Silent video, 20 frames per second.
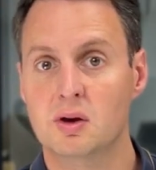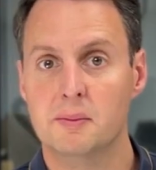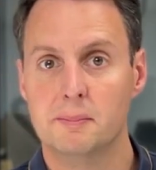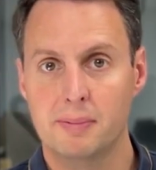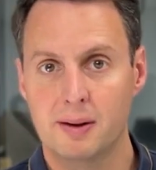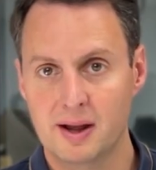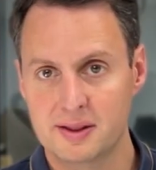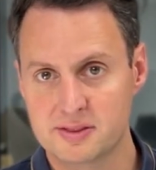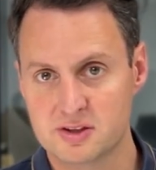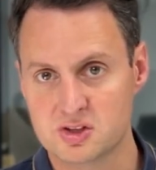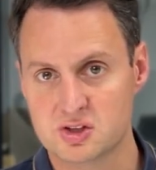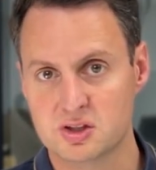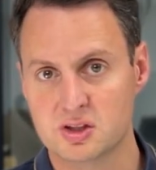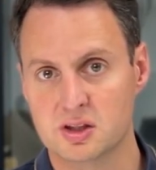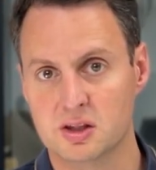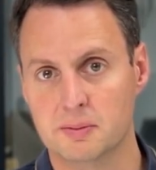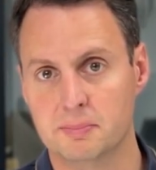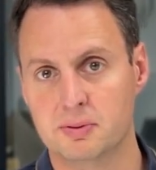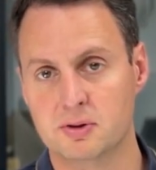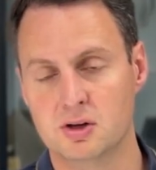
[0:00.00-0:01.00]
plan
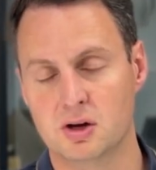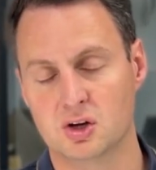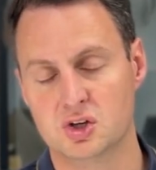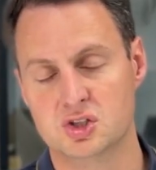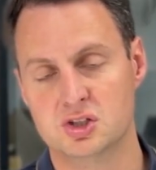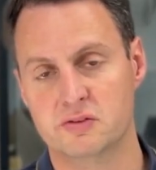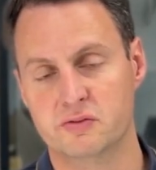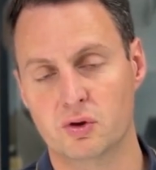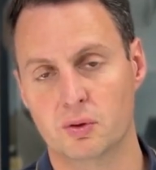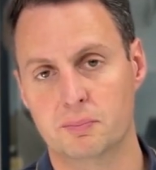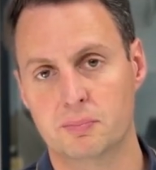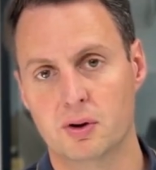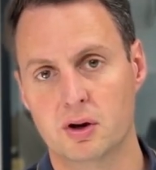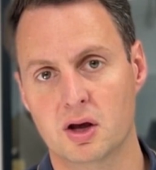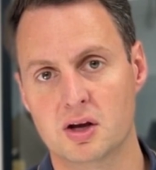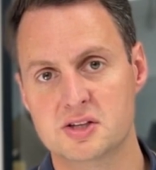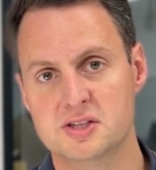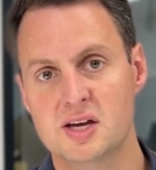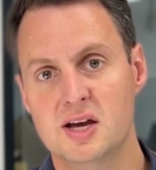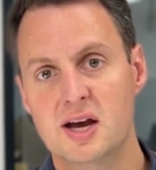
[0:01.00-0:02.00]
the production of your
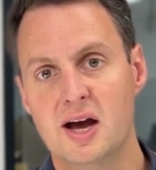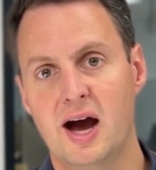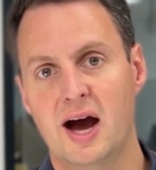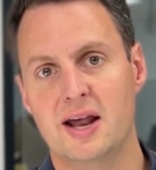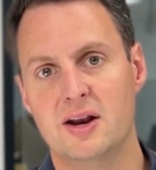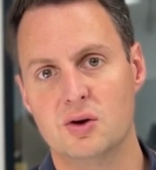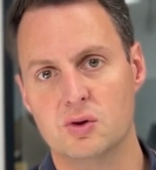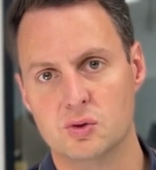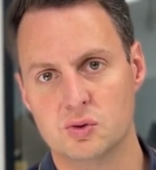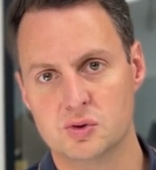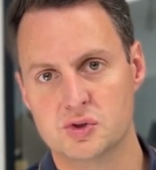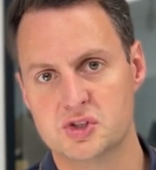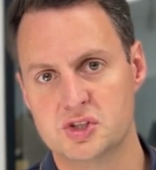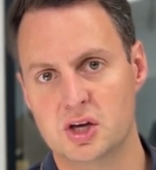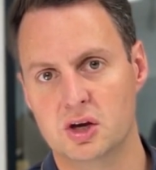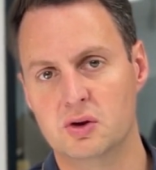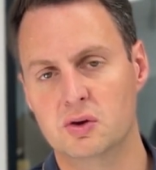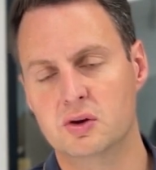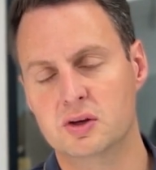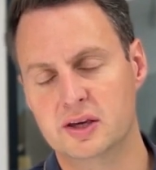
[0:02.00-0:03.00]
product and
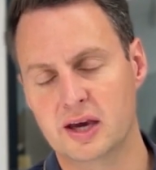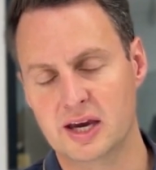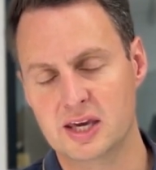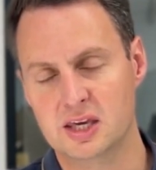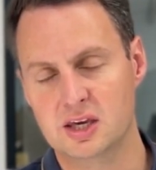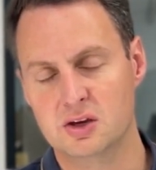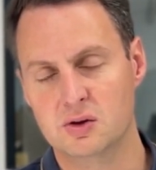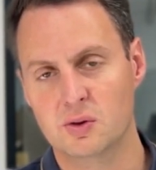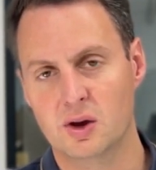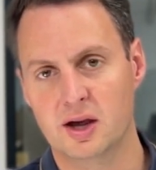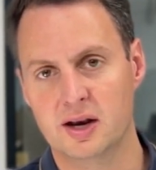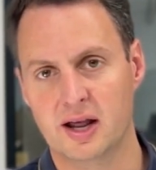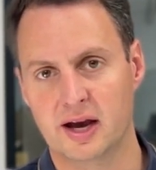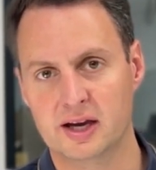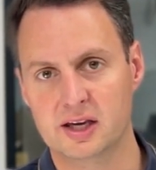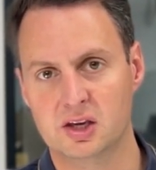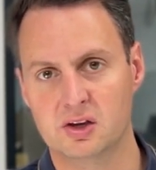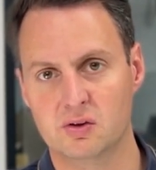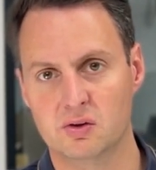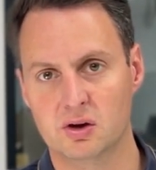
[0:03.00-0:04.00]
also get you an
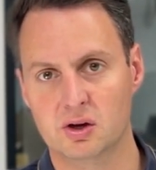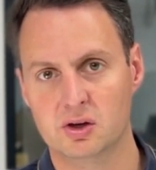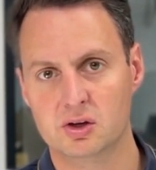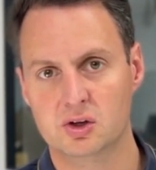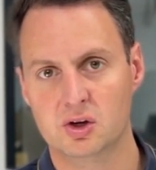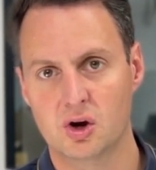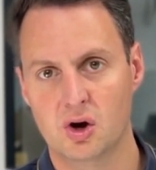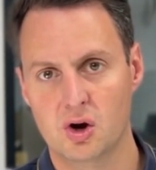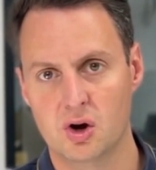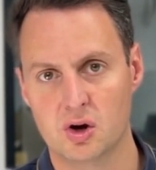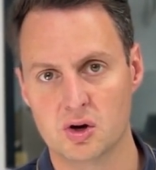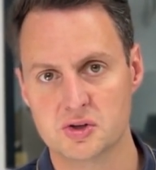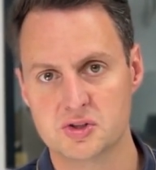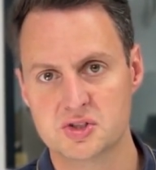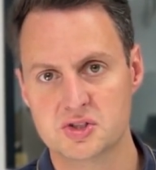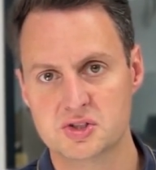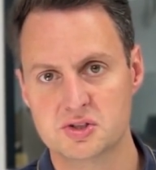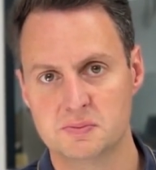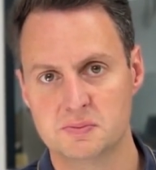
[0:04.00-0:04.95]
accurate cost.